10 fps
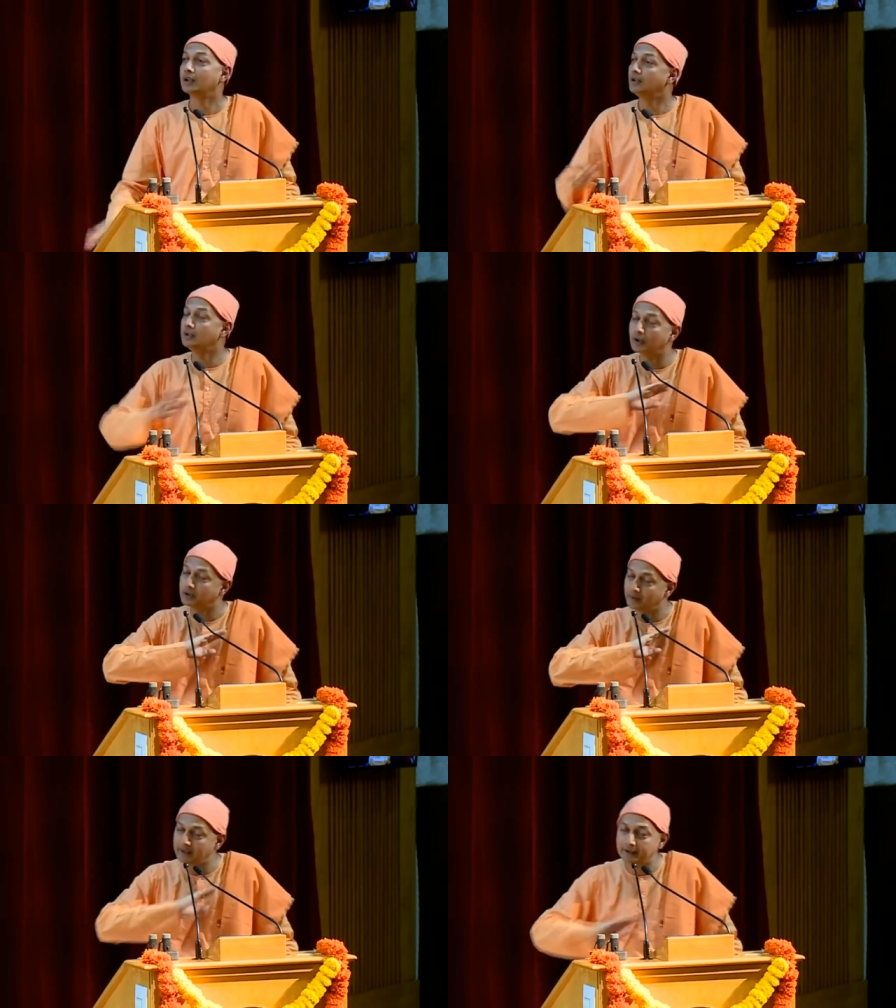No,
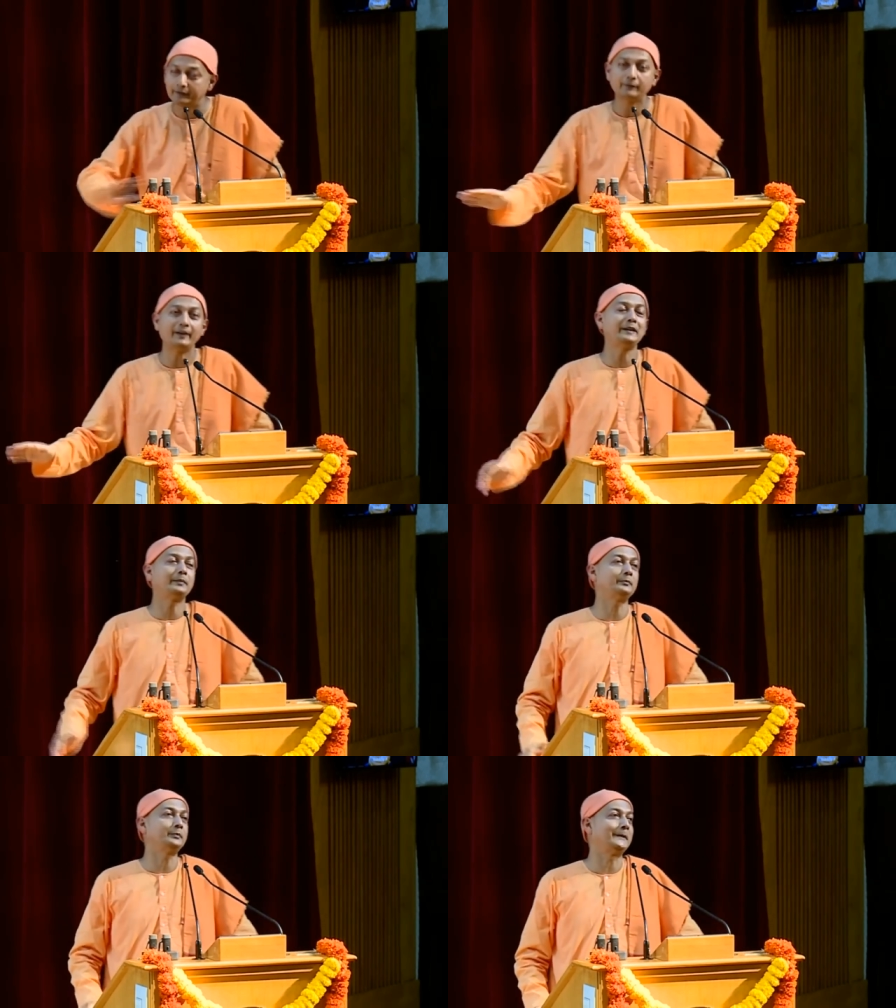you will never find
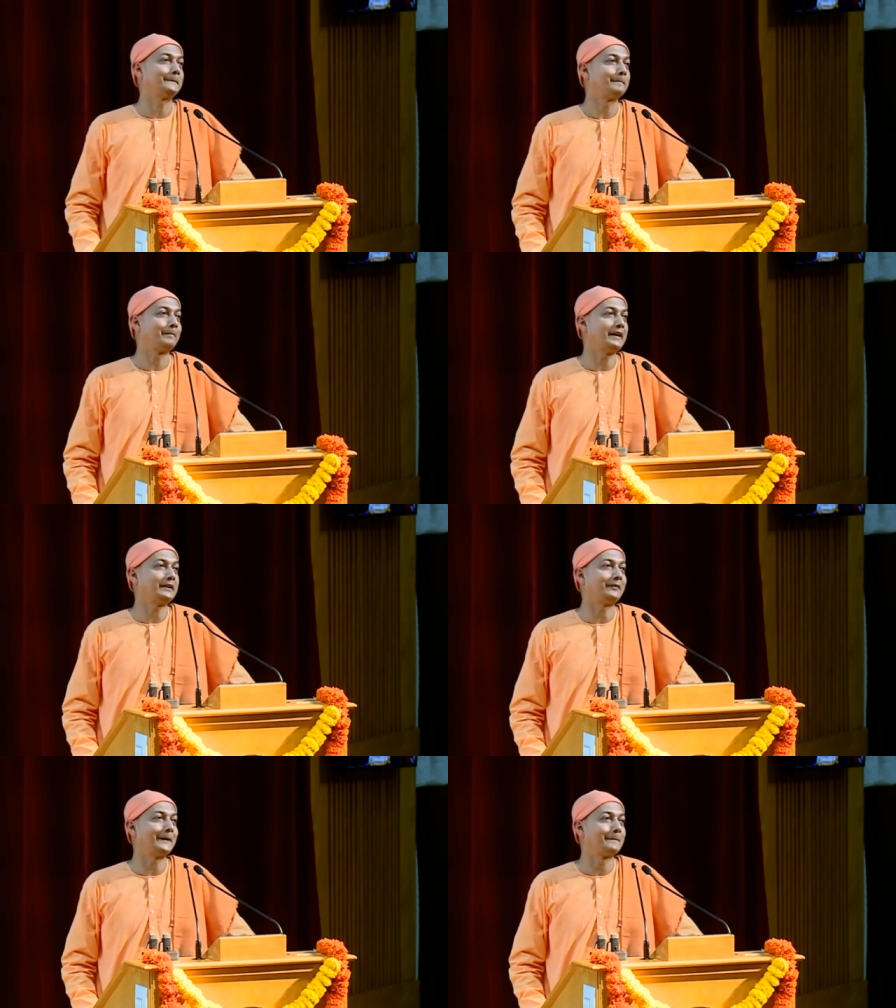Brahman
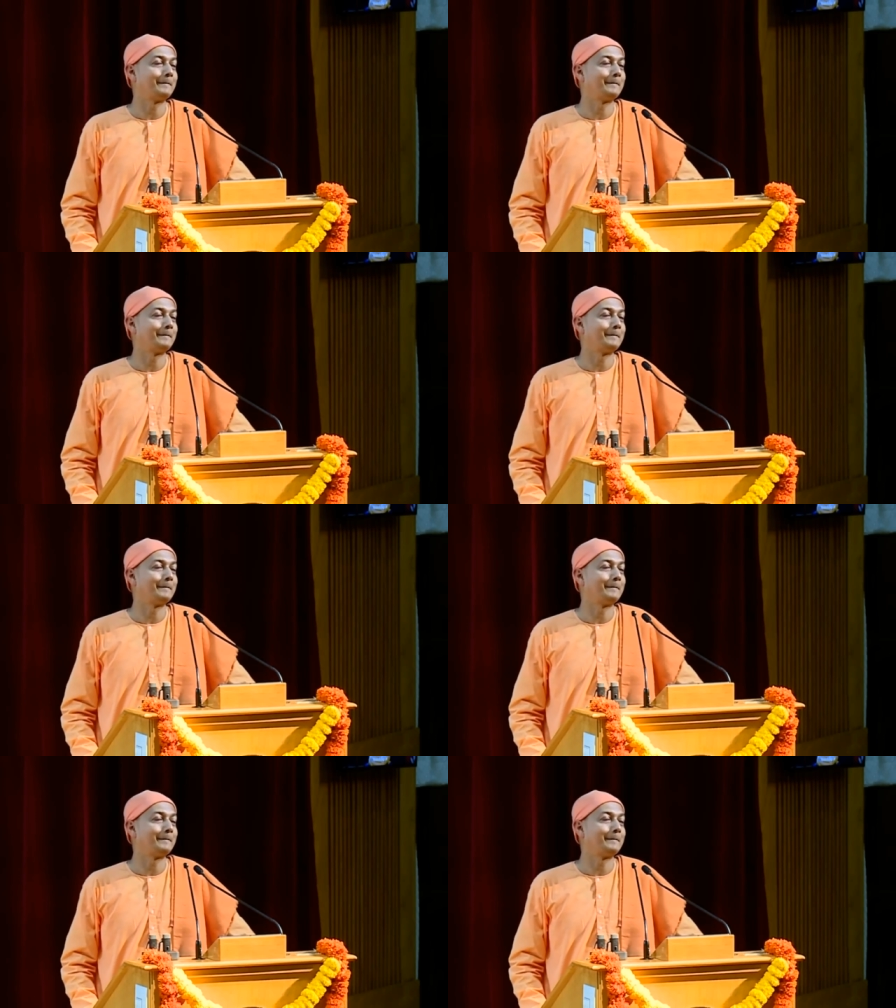that way.